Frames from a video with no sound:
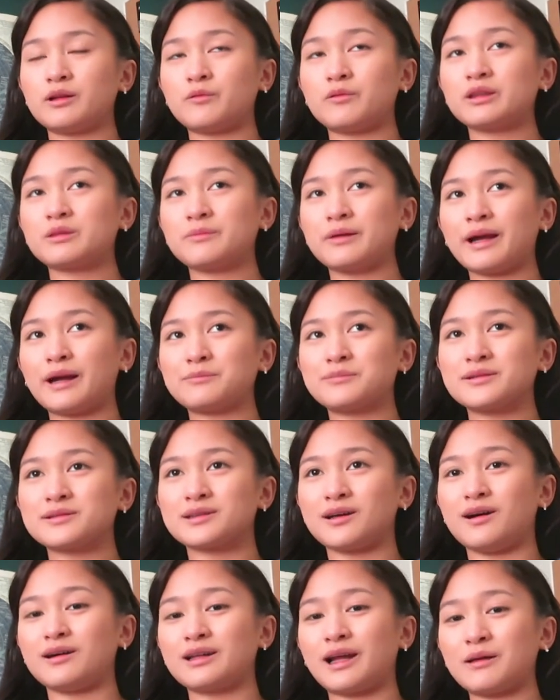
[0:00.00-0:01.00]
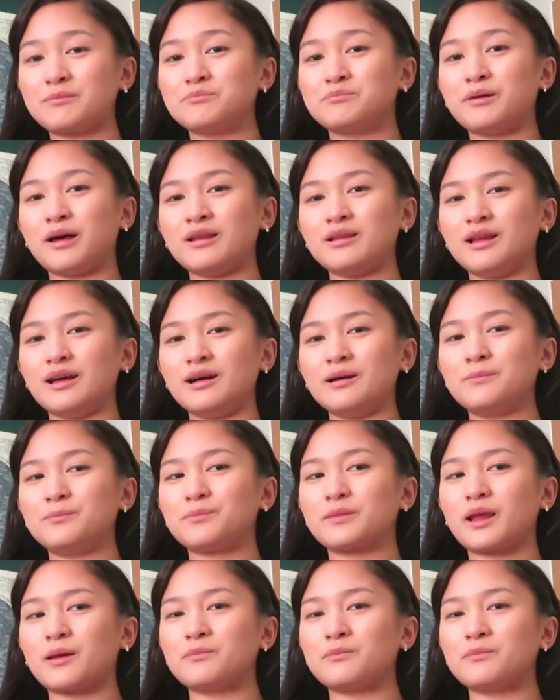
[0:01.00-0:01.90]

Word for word: with my eyebrows on, I'm Bella.